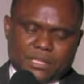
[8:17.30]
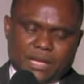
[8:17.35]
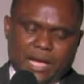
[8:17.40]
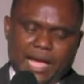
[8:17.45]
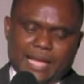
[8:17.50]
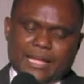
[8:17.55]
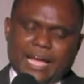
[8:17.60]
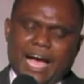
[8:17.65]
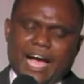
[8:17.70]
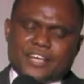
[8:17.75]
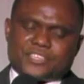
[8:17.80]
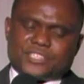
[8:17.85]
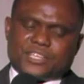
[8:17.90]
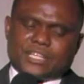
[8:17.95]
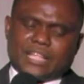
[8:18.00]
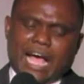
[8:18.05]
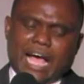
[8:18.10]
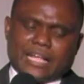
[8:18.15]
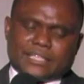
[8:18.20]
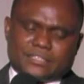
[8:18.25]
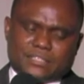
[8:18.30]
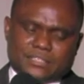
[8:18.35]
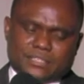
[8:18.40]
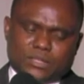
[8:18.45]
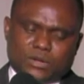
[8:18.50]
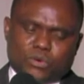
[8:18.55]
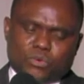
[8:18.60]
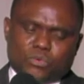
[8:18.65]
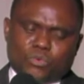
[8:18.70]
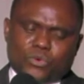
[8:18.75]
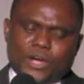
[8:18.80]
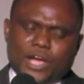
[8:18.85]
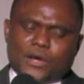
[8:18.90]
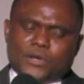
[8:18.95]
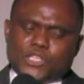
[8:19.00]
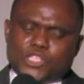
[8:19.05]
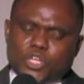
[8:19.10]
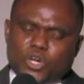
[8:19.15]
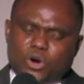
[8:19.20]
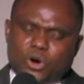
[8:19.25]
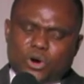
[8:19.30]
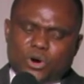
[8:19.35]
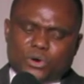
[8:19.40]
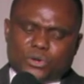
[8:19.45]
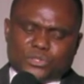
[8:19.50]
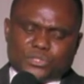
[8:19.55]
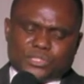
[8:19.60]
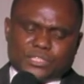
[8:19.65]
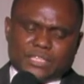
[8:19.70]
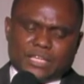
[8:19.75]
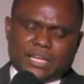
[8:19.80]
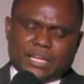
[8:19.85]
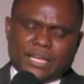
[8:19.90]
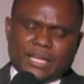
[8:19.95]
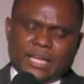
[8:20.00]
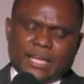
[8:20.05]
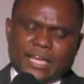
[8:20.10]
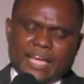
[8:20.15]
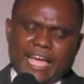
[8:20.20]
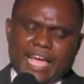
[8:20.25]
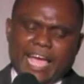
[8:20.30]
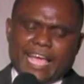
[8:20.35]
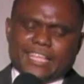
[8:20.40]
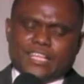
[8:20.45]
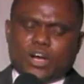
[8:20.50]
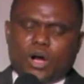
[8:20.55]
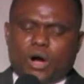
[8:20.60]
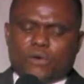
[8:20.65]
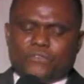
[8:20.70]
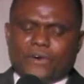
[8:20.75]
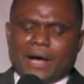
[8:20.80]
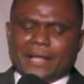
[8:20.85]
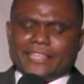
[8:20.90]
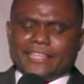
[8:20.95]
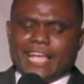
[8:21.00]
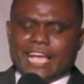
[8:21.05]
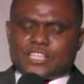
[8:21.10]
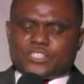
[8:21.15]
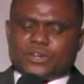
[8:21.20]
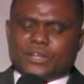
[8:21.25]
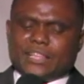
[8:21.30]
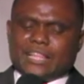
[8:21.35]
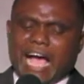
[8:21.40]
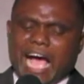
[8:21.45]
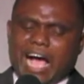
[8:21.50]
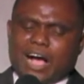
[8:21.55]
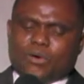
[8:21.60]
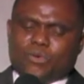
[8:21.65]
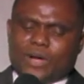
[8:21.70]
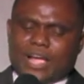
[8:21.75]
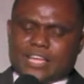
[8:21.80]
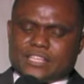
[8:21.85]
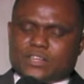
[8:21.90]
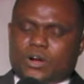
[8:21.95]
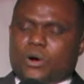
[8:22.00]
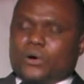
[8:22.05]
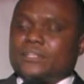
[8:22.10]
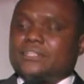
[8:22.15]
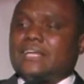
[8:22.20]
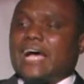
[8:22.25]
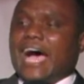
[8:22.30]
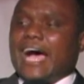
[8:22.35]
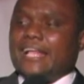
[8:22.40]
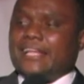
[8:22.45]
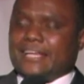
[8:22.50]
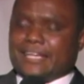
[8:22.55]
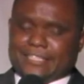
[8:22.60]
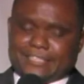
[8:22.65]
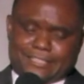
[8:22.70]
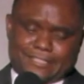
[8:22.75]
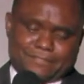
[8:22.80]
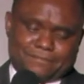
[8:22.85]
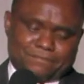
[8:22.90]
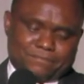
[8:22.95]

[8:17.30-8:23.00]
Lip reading: I answered that we'll use any of our national language or dialect.